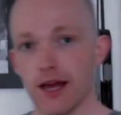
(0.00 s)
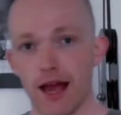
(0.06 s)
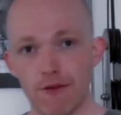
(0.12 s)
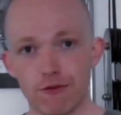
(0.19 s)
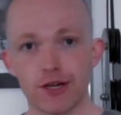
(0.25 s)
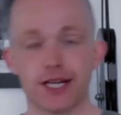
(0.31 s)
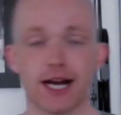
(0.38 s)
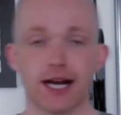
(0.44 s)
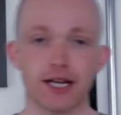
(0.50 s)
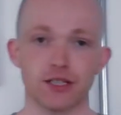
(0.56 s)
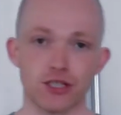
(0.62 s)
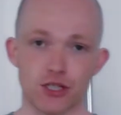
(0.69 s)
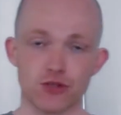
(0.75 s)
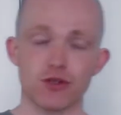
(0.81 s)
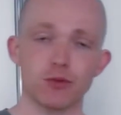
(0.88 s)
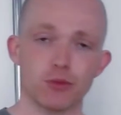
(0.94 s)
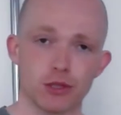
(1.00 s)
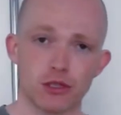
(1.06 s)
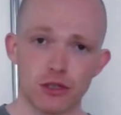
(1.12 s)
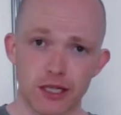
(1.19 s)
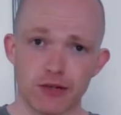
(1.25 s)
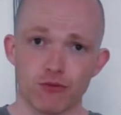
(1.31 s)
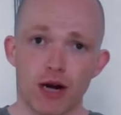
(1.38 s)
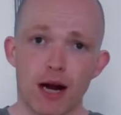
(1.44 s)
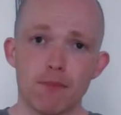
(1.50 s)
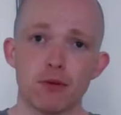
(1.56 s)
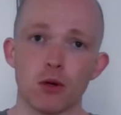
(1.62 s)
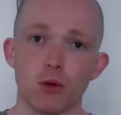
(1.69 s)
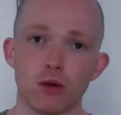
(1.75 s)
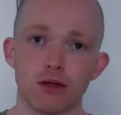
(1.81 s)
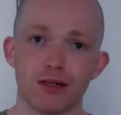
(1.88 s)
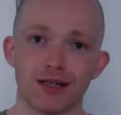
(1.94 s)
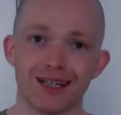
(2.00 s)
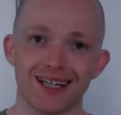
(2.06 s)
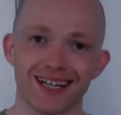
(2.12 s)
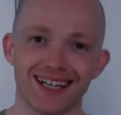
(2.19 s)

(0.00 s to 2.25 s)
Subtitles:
Every guy on the street would look like Rambo.